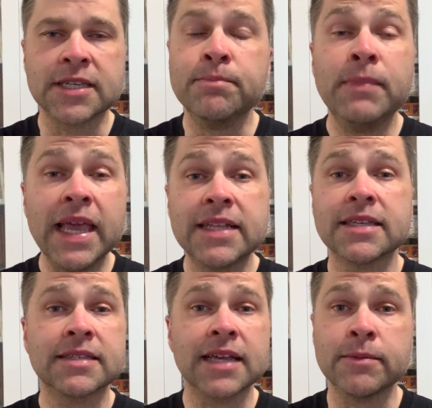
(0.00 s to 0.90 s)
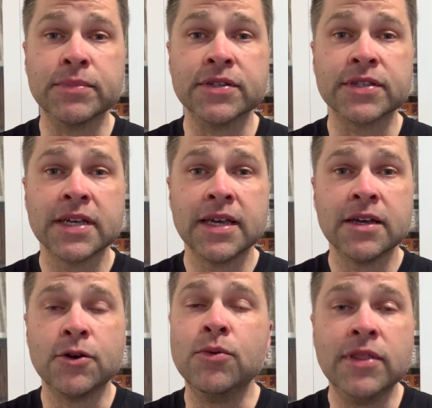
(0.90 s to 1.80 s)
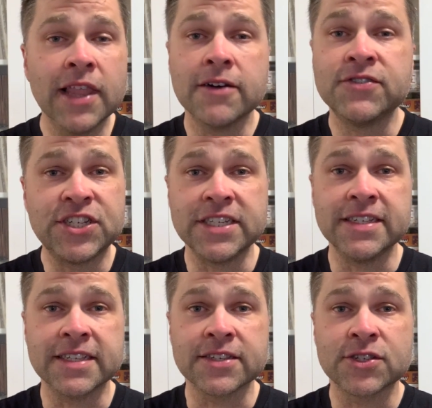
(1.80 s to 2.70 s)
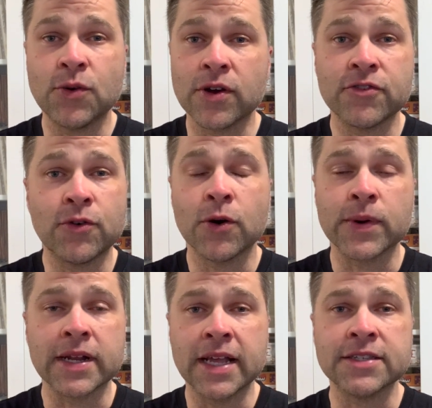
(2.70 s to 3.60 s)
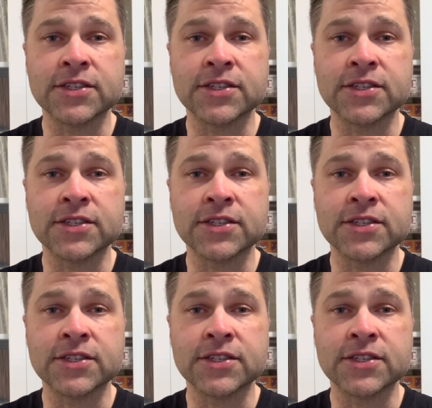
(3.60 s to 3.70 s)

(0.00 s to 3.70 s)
to make disciples who love Jesus going forward.